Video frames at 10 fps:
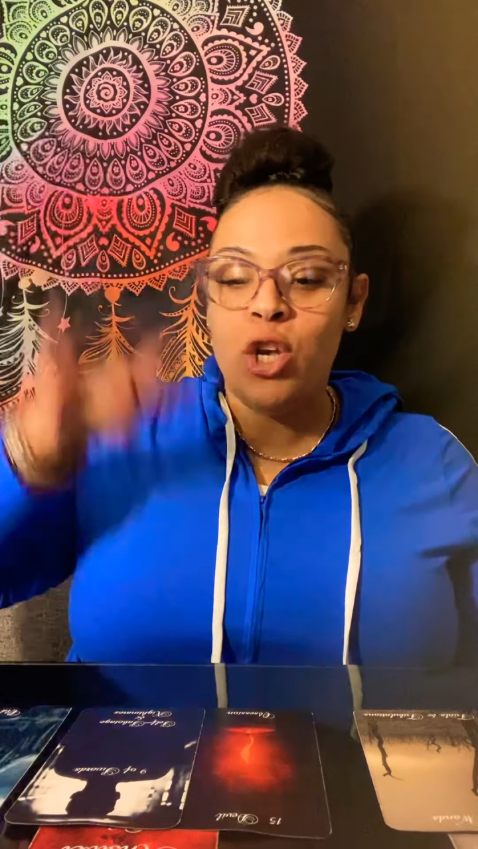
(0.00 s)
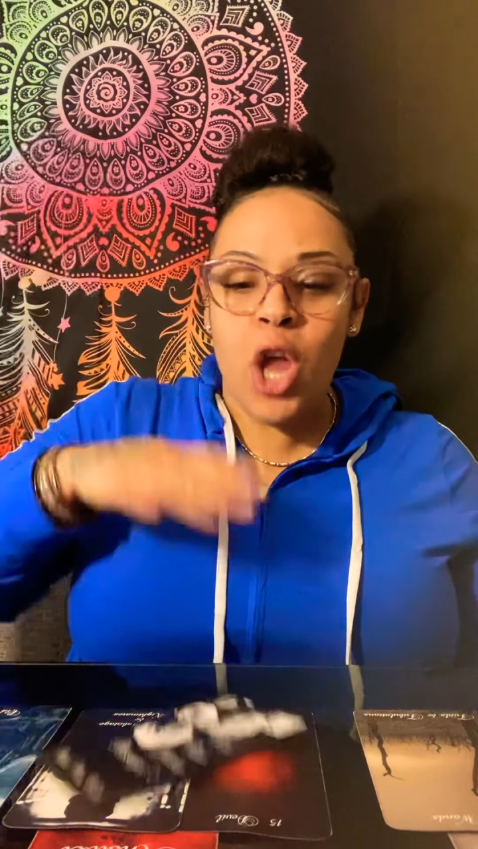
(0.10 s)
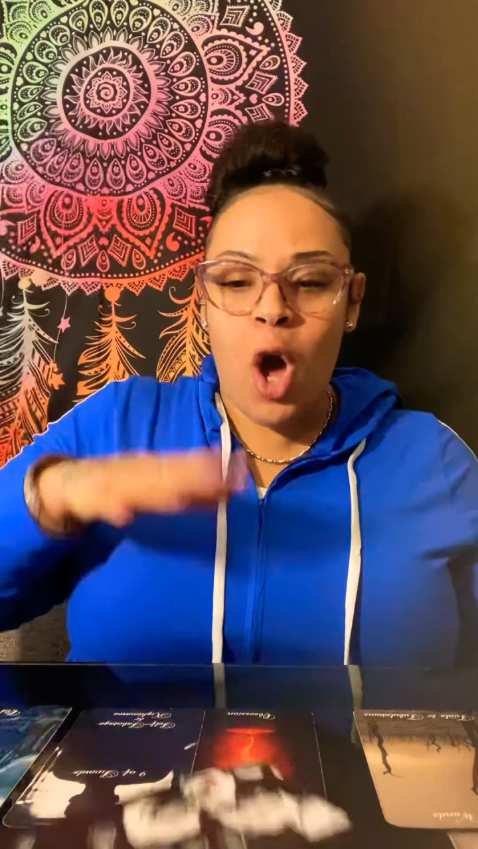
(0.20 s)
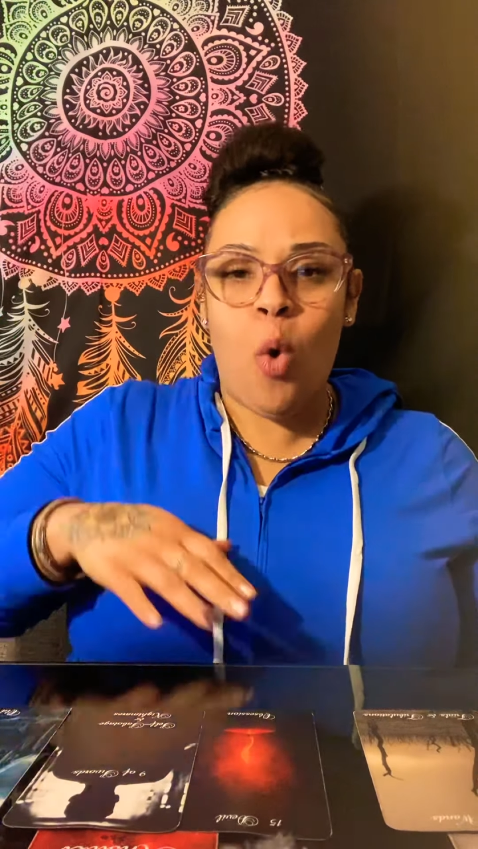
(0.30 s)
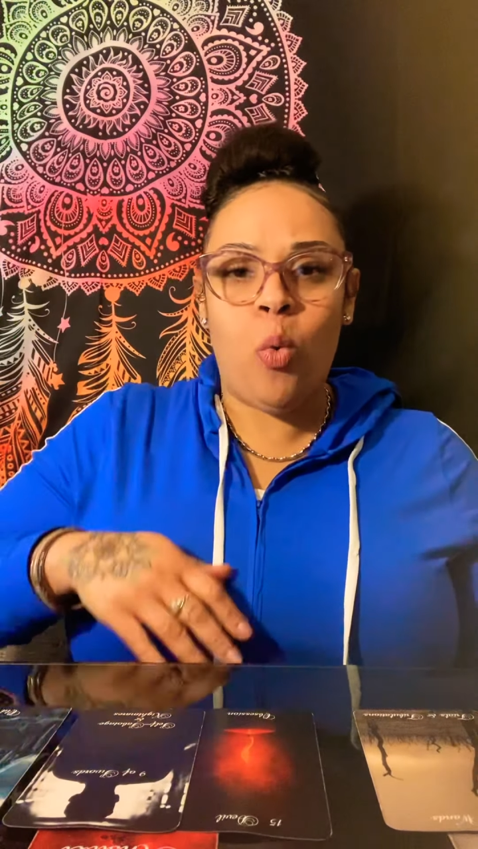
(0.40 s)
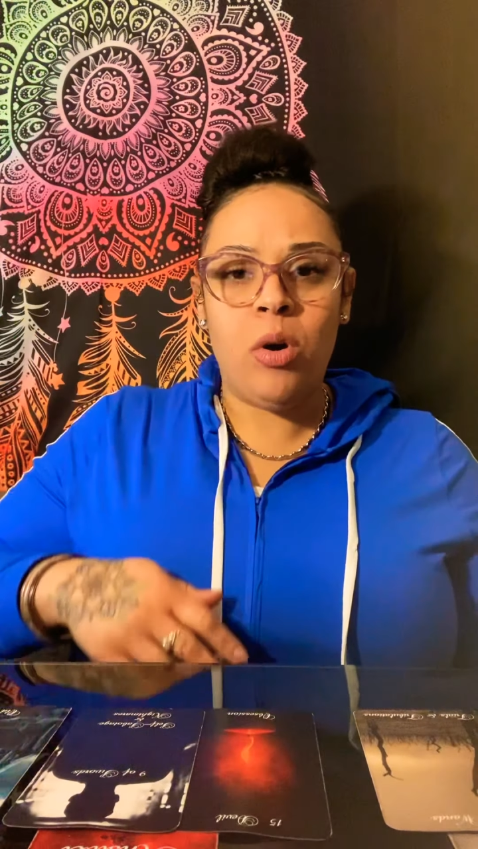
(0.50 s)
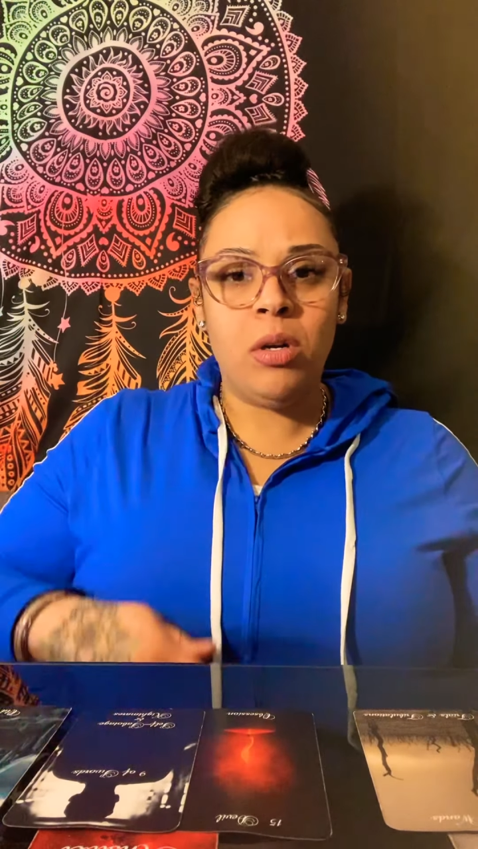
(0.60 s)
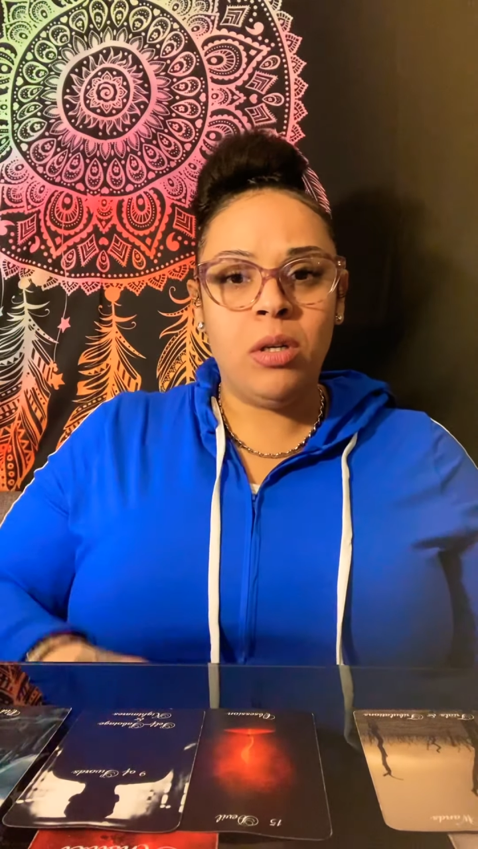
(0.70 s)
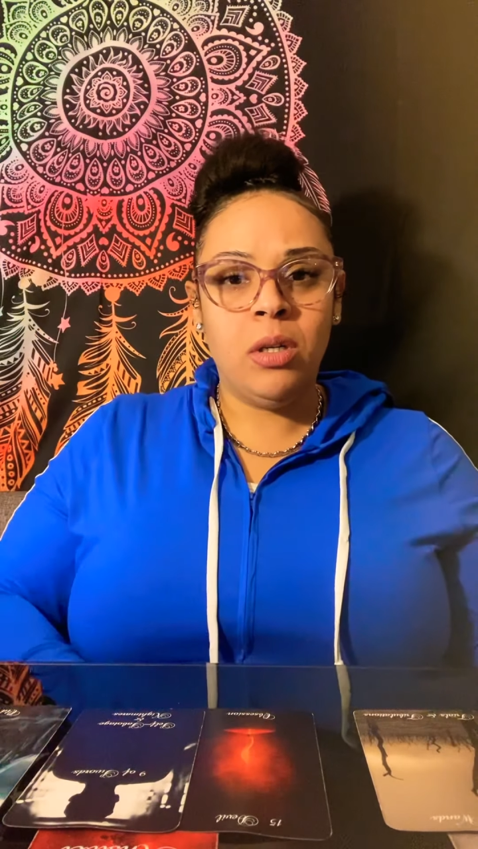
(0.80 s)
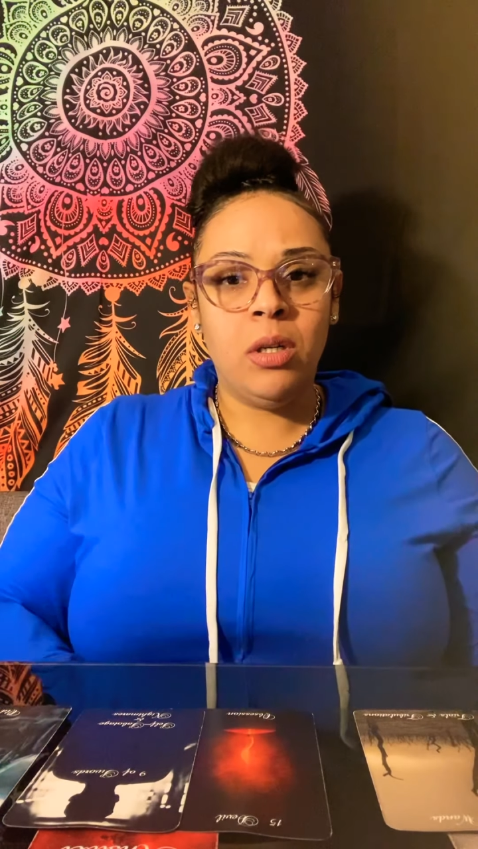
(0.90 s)
No.
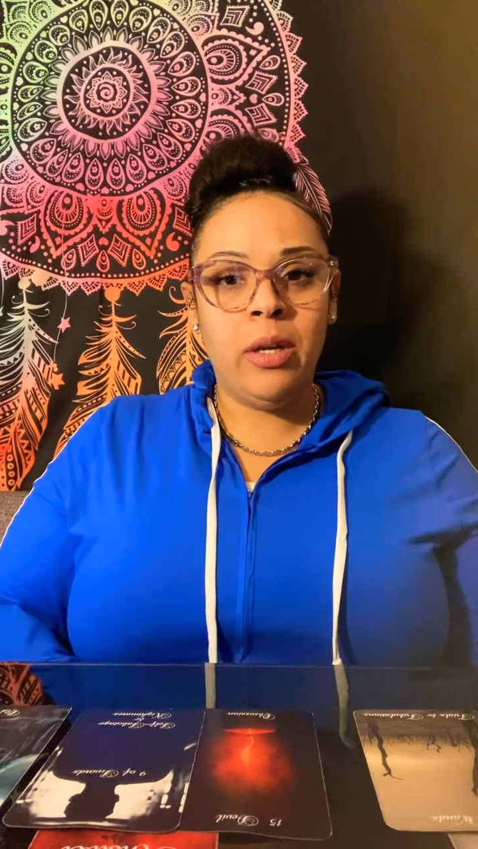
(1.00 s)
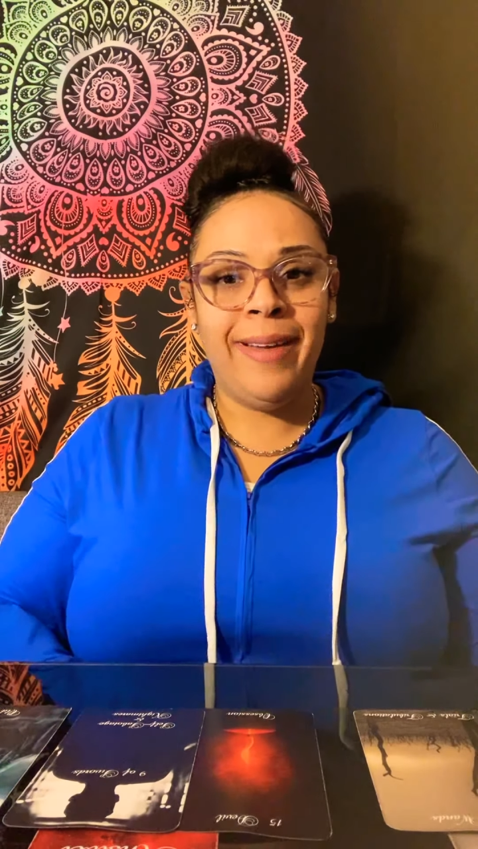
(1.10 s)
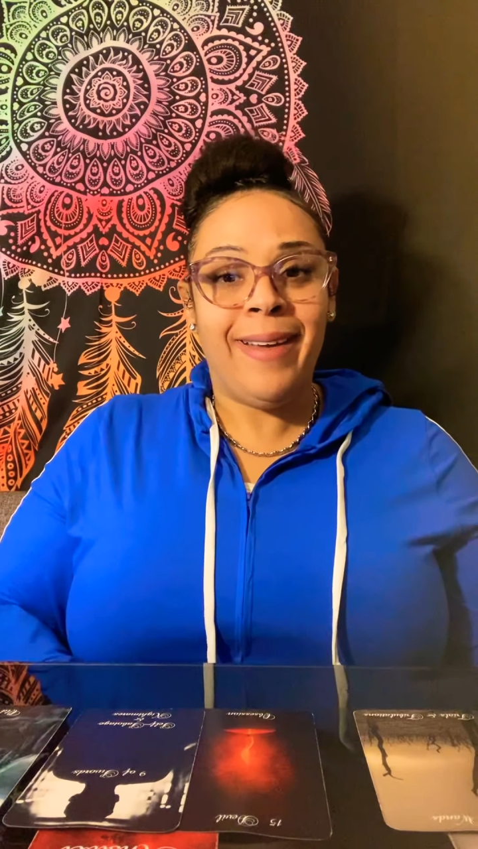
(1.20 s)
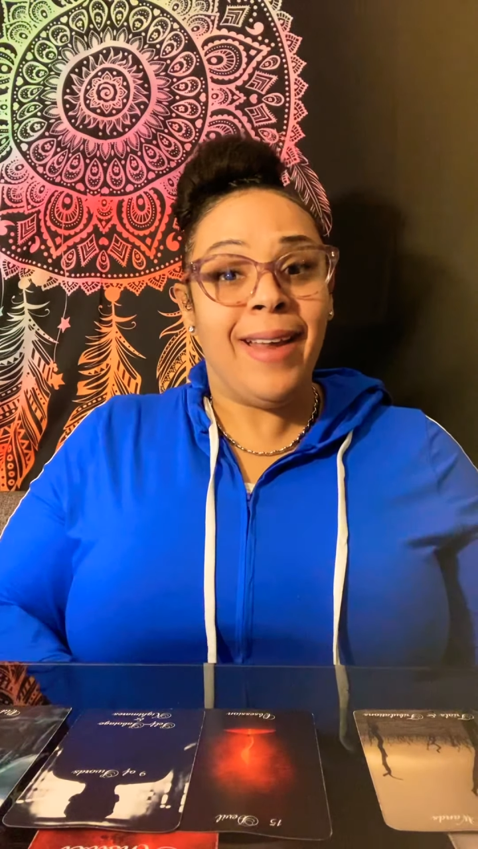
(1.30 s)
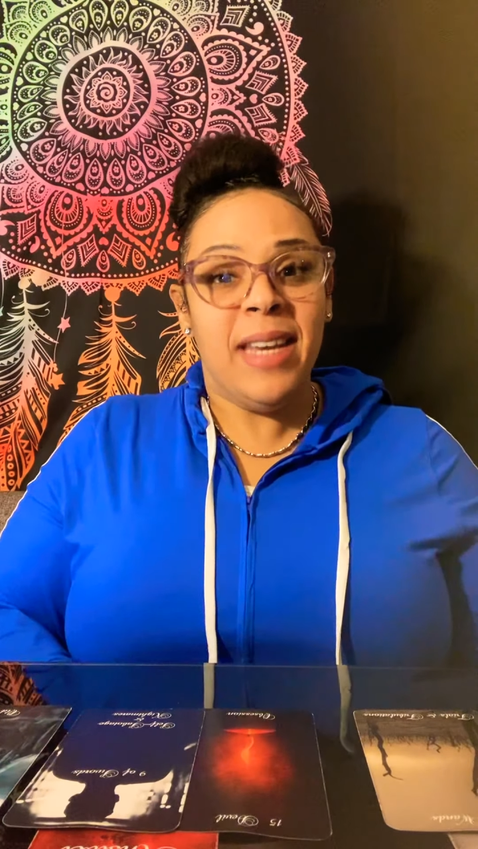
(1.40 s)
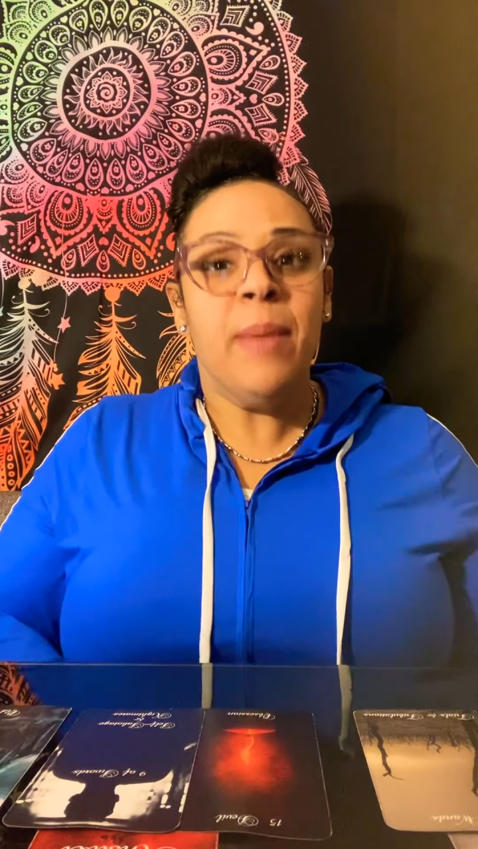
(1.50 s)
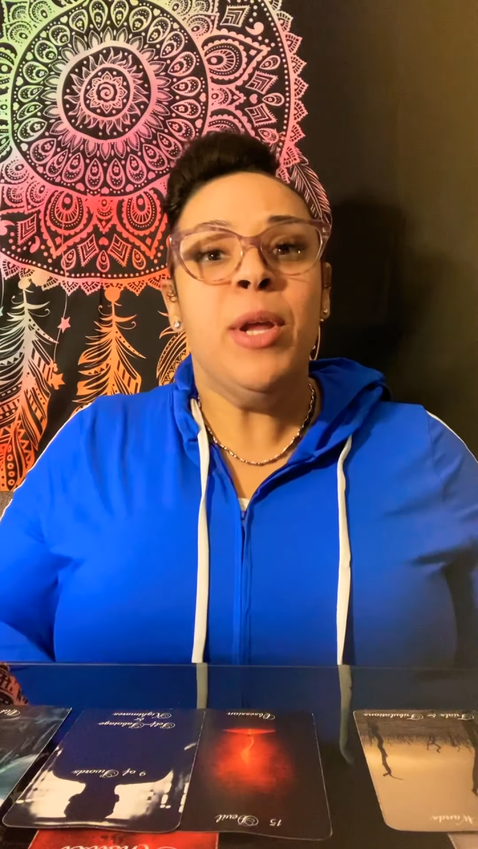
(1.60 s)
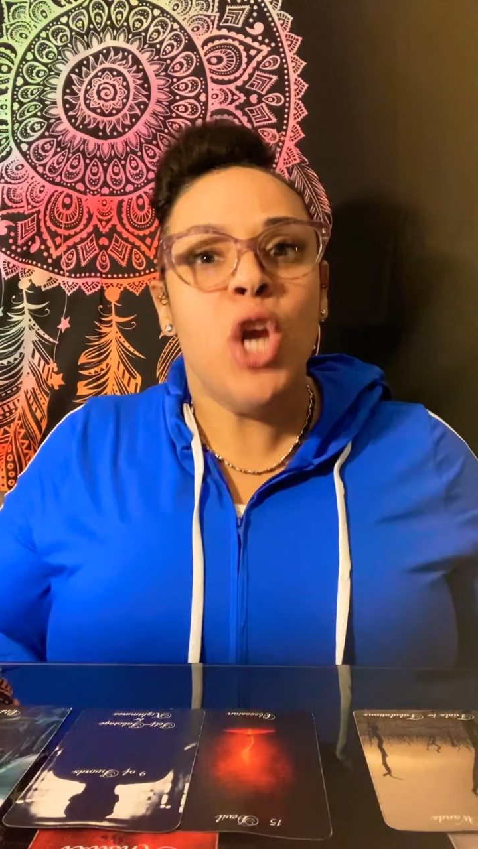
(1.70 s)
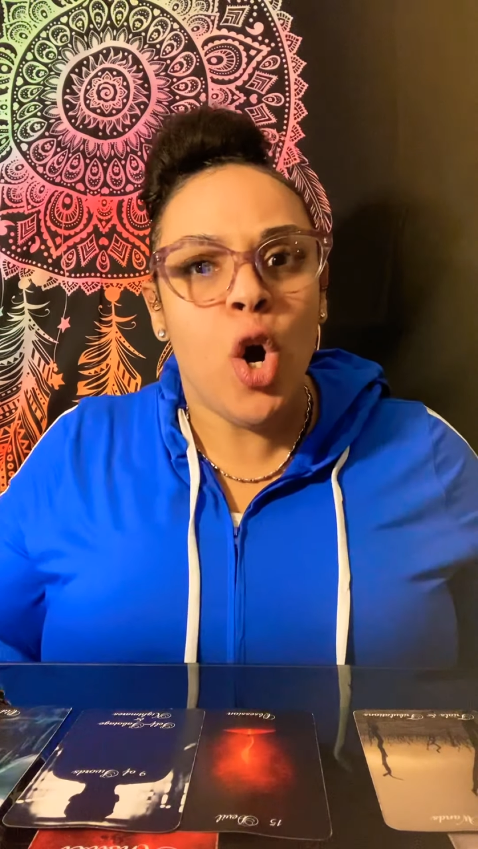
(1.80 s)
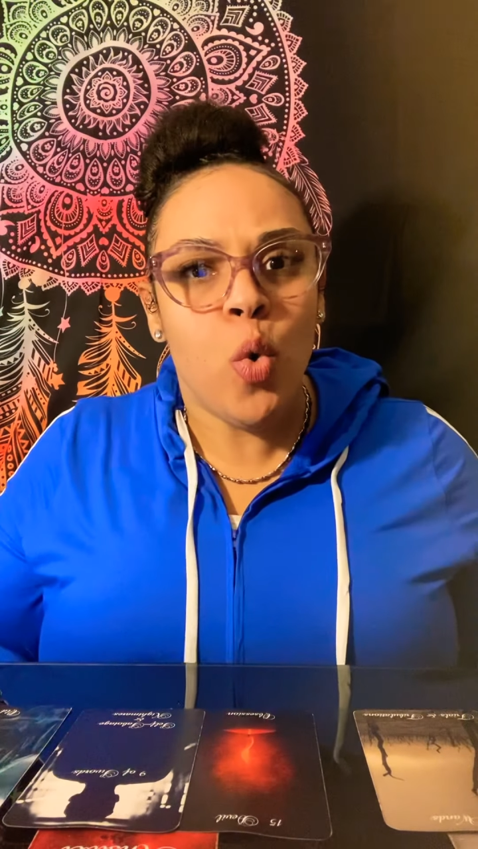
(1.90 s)
God damn
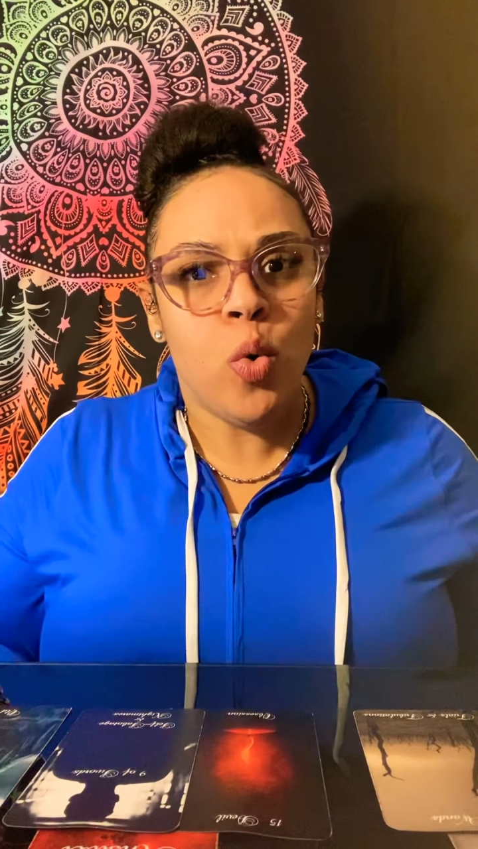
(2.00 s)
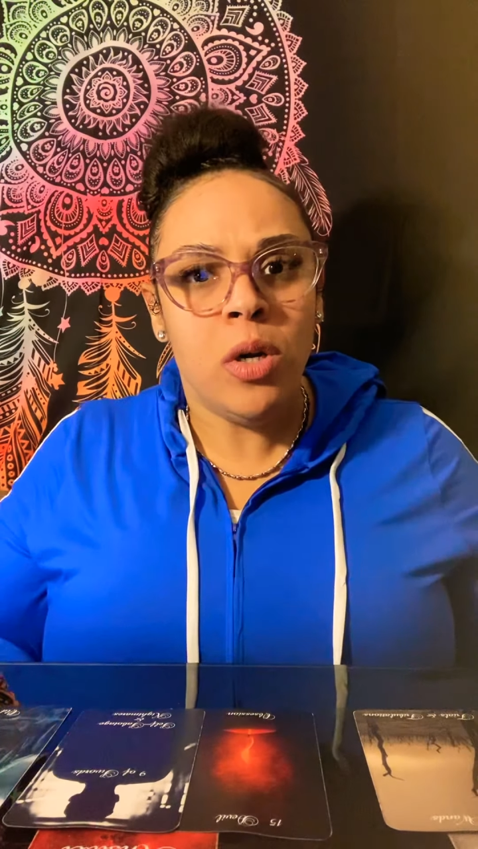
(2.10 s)
it, no.